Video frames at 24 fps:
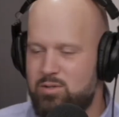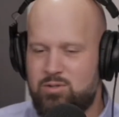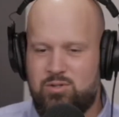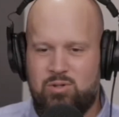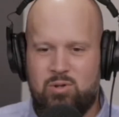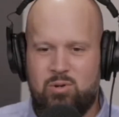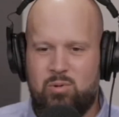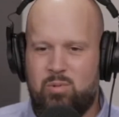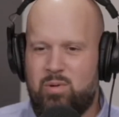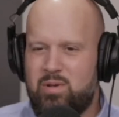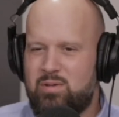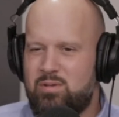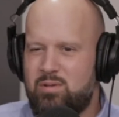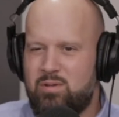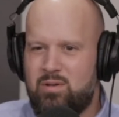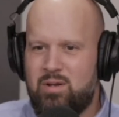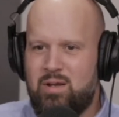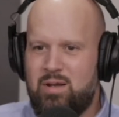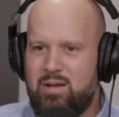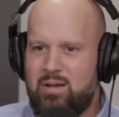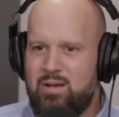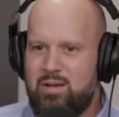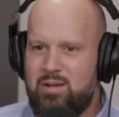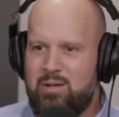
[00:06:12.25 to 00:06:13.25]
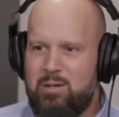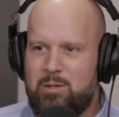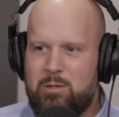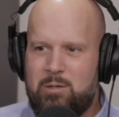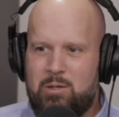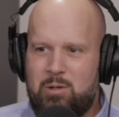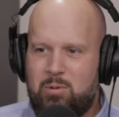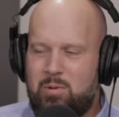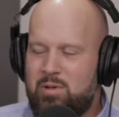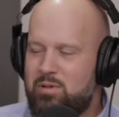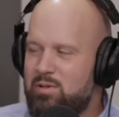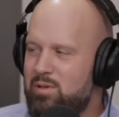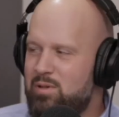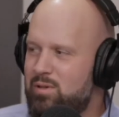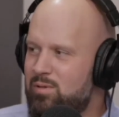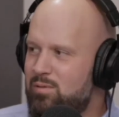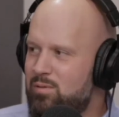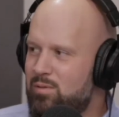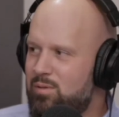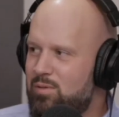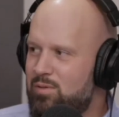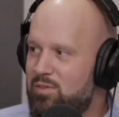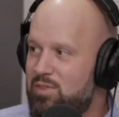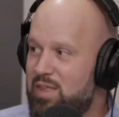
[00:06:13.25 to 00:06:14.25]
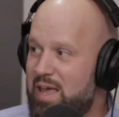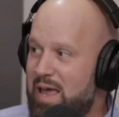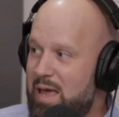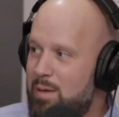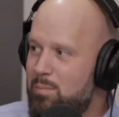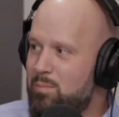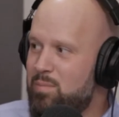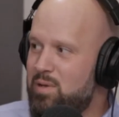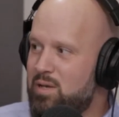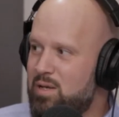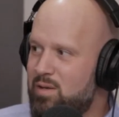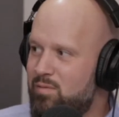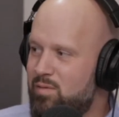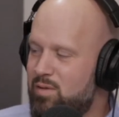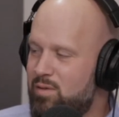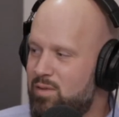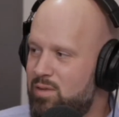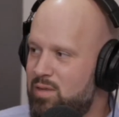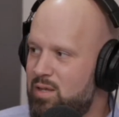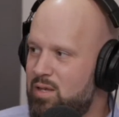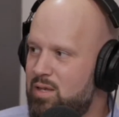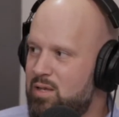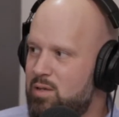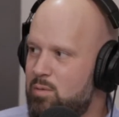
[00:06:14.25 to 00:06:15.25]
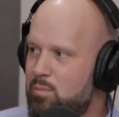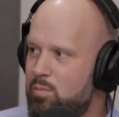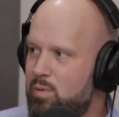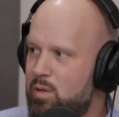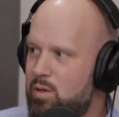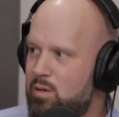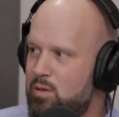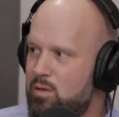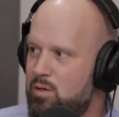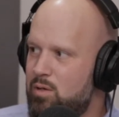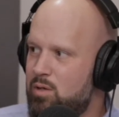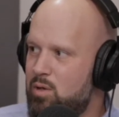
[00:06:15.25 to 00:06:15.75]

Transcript: So it wasn't that big of a thing, but